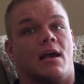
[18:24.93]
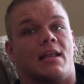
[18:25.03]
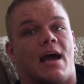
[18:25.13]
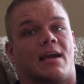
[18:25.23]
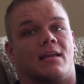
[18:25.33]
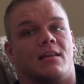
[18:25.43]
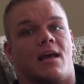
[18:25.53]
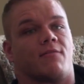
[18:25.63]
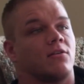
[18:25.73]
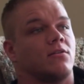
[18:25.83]
and I can
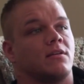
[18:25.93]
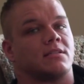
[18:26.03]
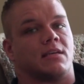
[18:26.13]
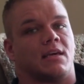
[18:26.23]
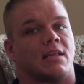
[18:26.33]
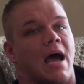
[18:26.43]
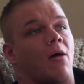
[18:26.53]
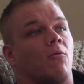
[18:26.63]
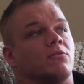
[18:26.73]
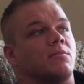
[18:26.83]
never do this again,
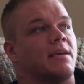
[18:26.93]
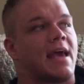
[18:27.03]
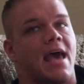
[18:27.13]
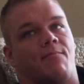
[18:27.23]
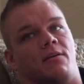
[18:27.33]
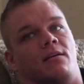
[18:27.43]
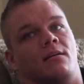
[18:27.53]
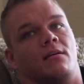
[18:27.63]
I want to be happy.